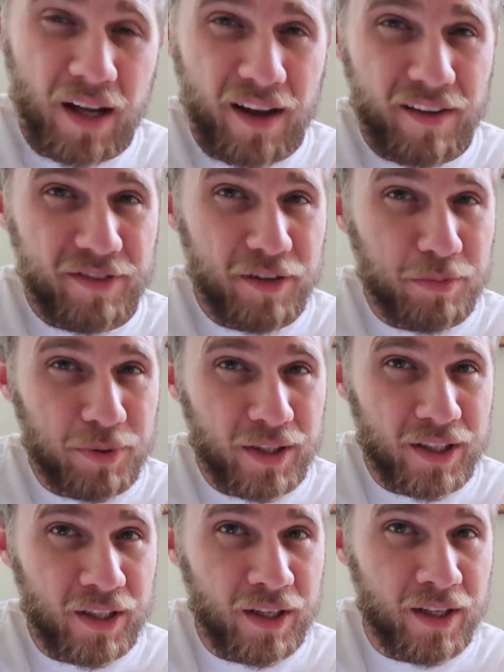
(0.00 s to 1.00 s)
I feel
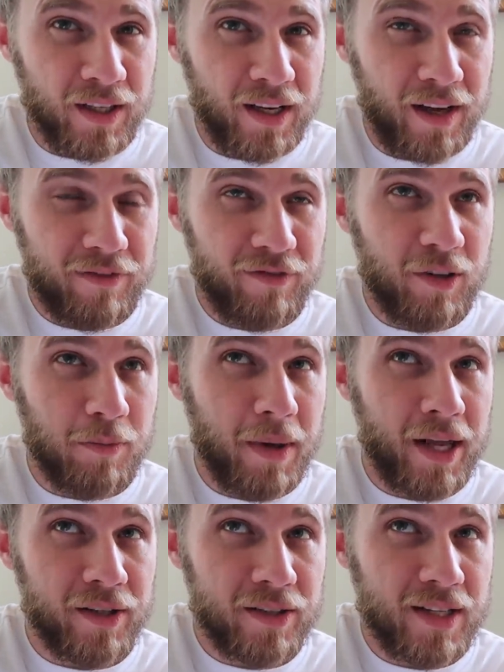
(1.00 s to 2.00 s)
pretty good. I feel
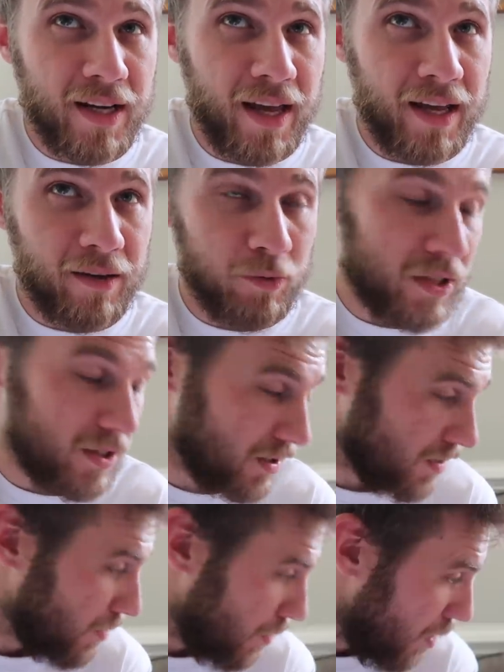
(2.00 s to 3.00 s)
better today. We
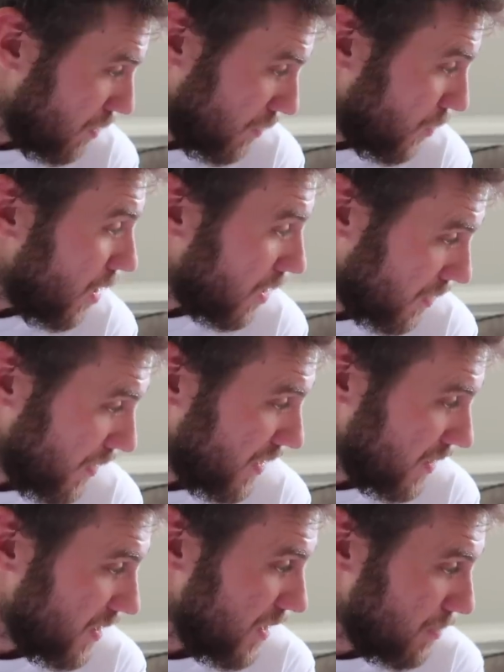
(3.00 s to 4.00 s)
took the long walk
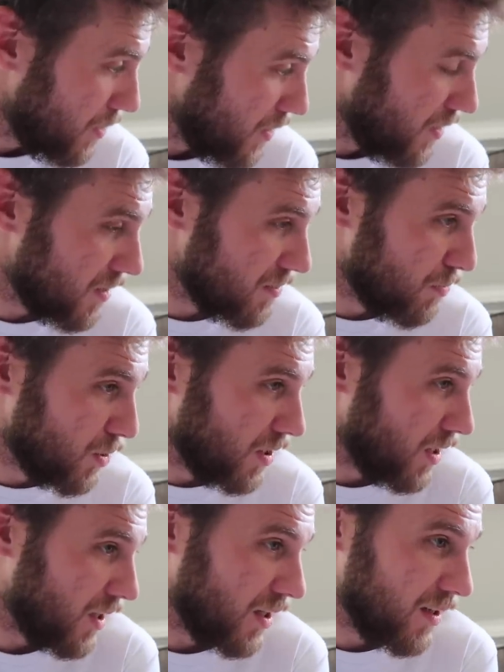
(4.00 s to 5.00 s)
around the neighborhood this okay.
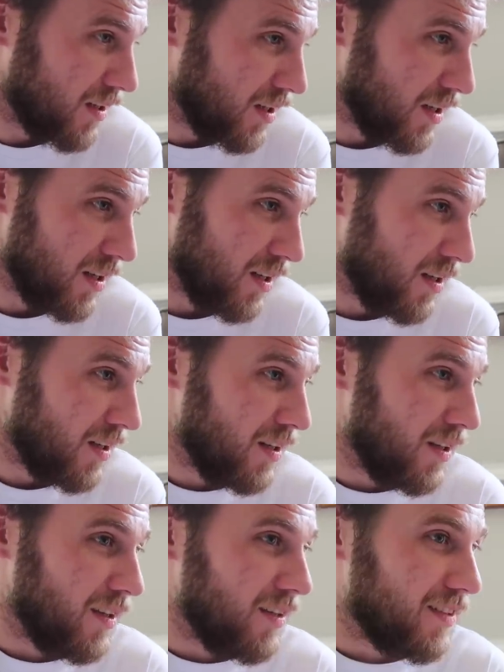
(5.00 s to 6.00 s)
morning and
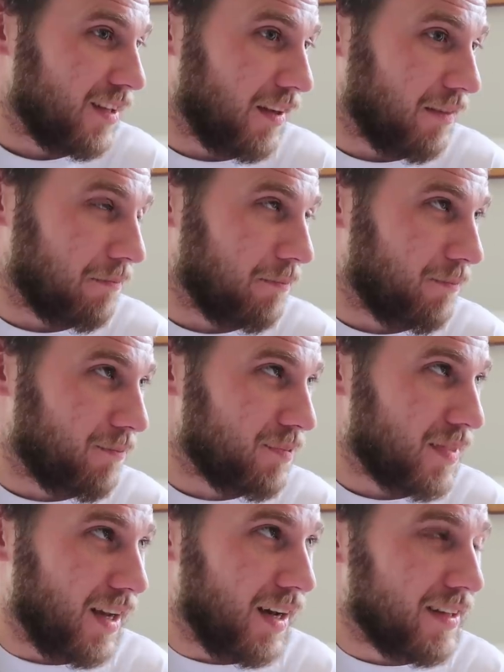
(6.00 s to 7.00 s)
like
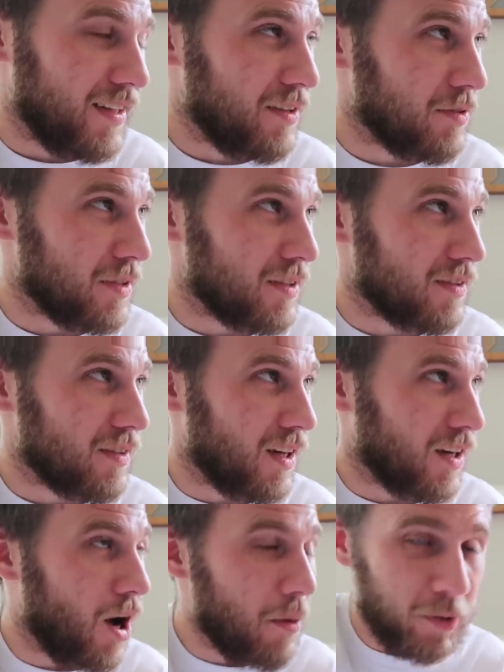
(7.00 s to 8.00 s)
I think it was
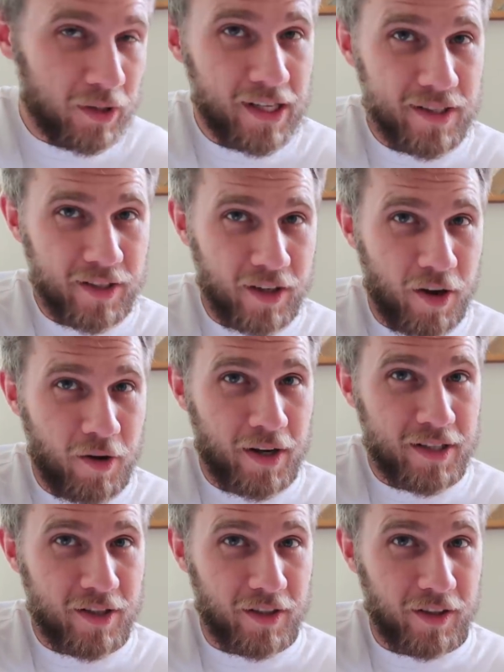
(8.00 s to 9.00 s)
a couple days ago.
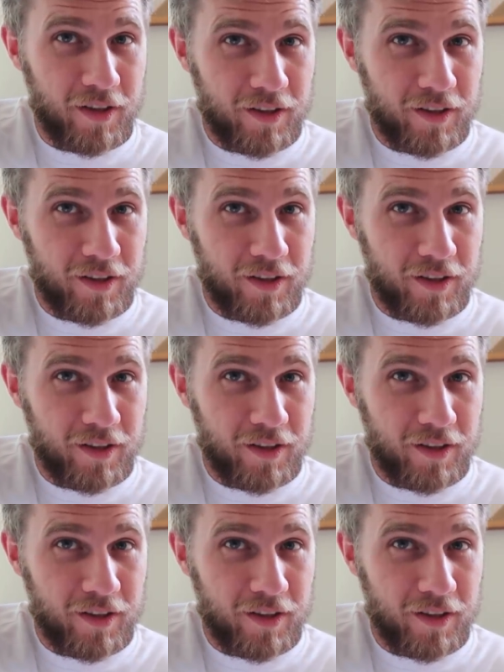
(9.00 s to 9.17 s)
I took,